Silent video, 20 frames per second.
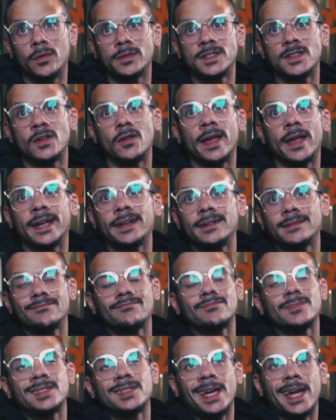So, like,
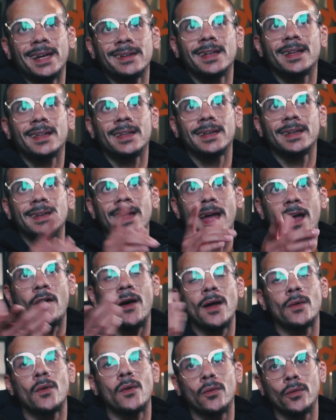technically now I
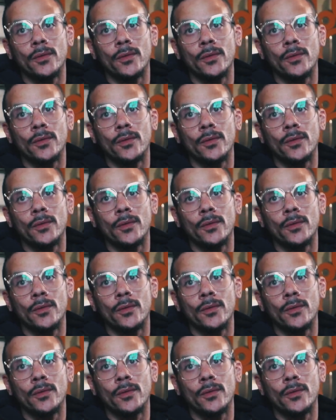won't